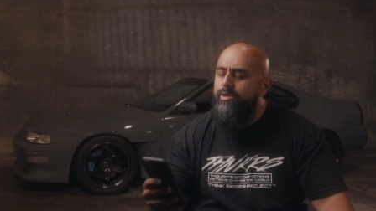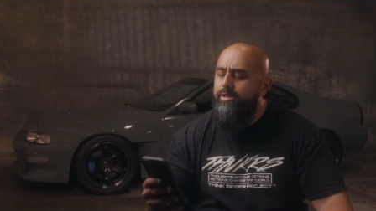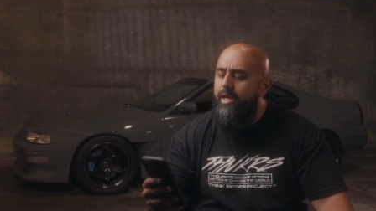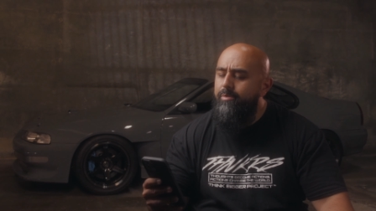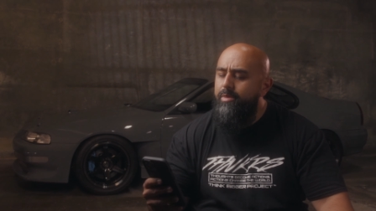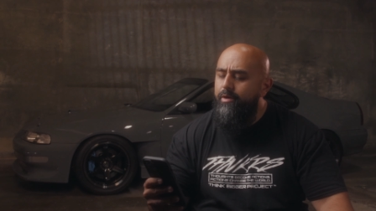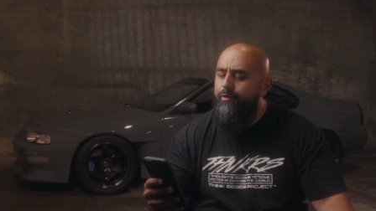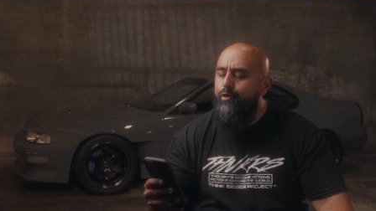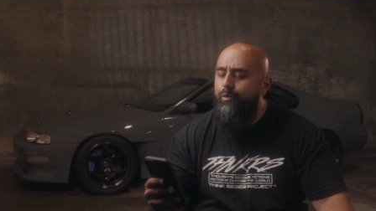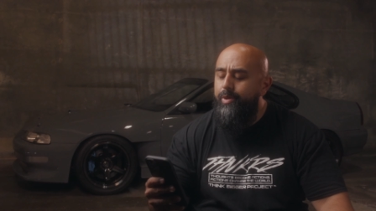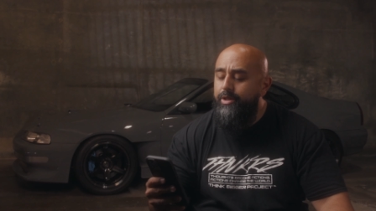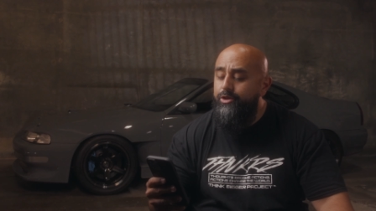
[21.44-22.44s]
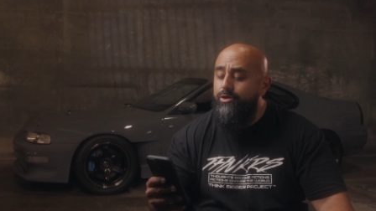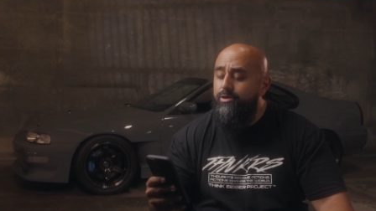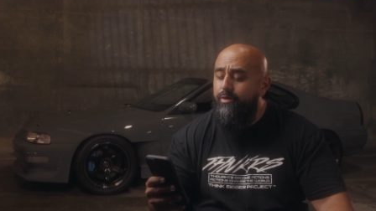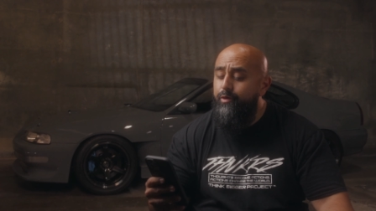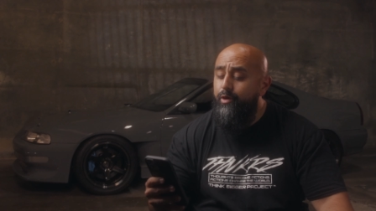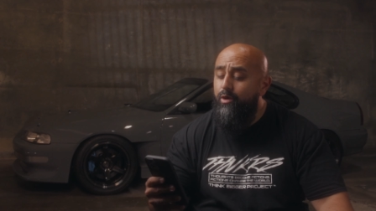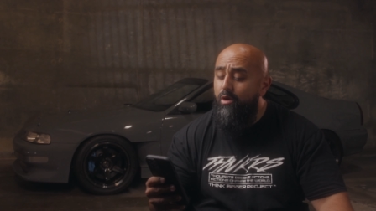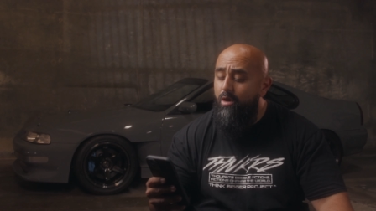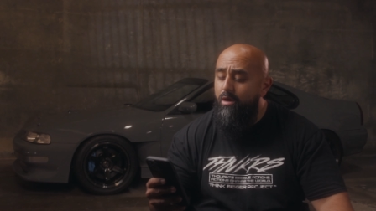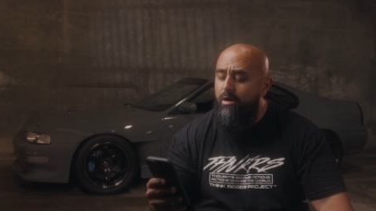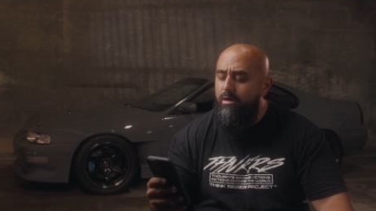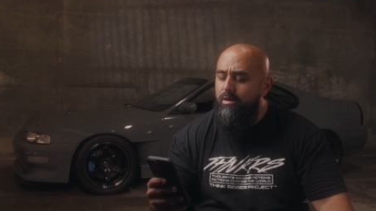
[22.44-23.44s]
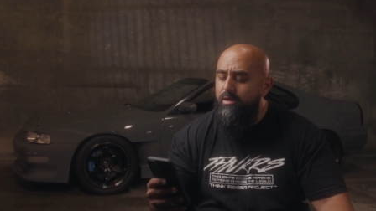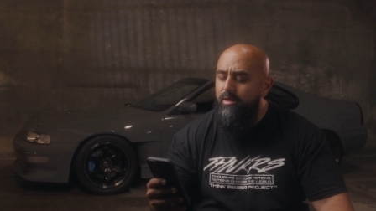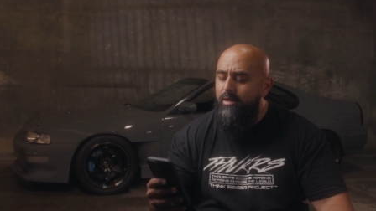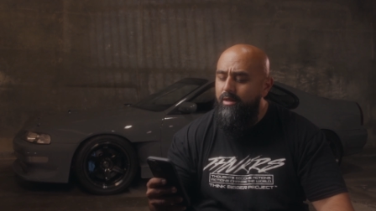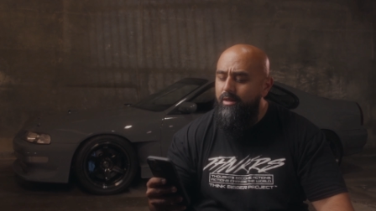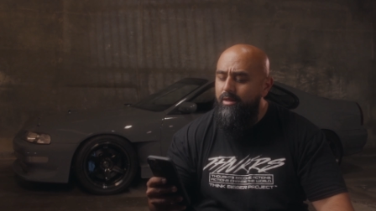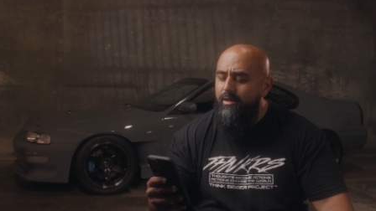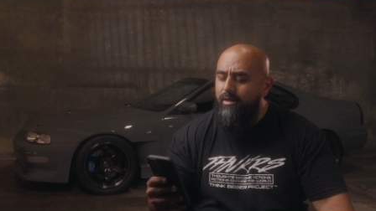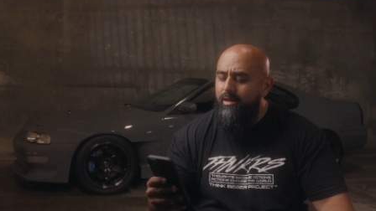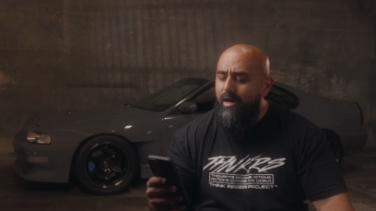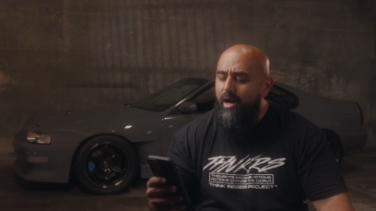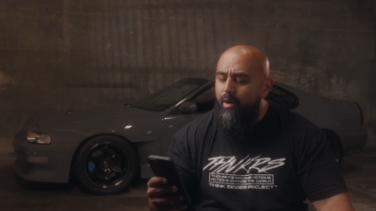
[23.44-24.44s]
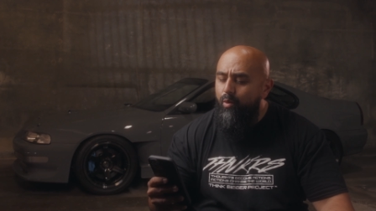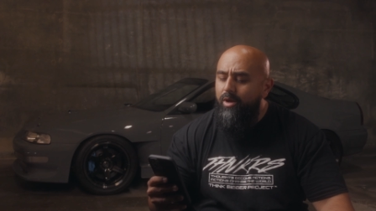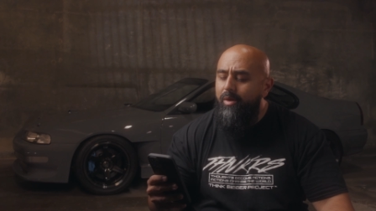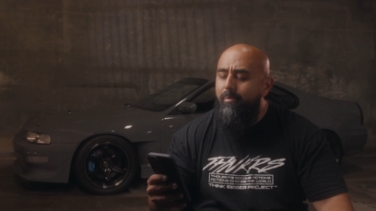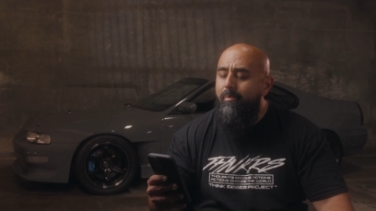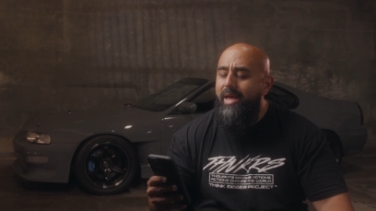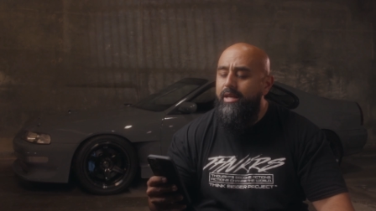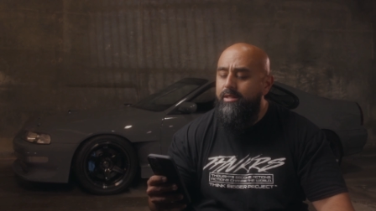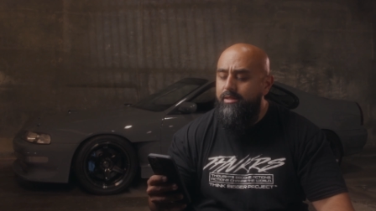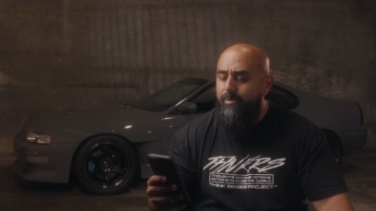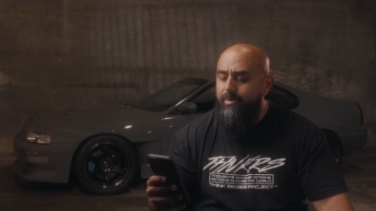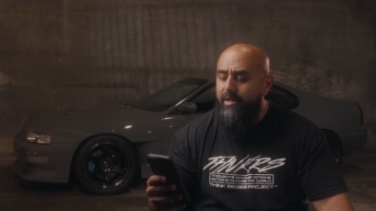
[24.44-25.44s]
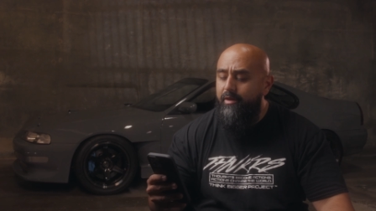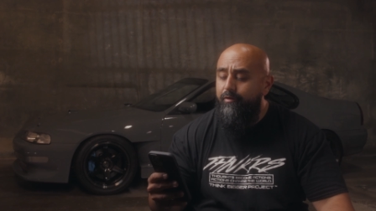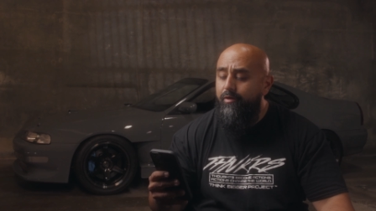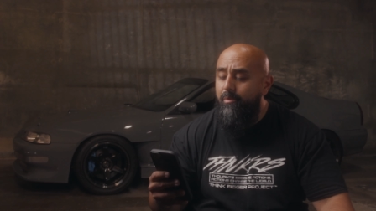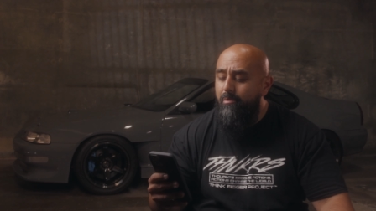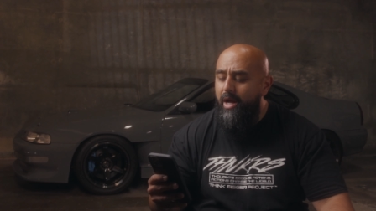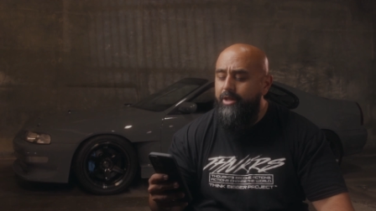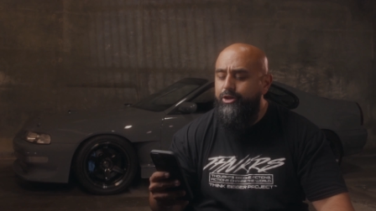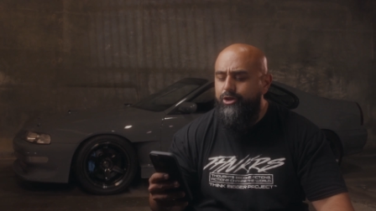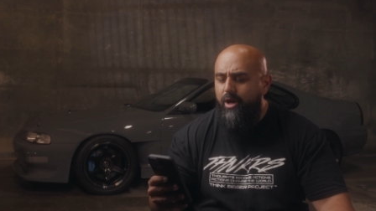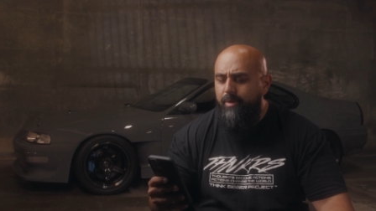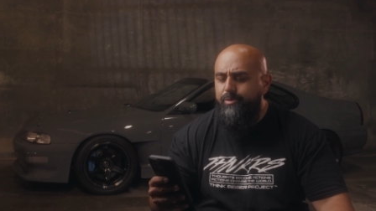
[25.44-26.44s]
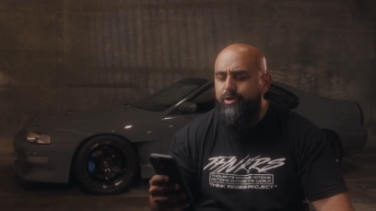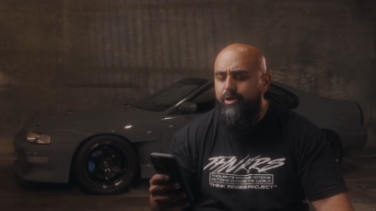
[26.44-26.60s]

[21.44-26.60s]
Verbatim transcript: you send me a few pictures of your car? I want to make something from my shop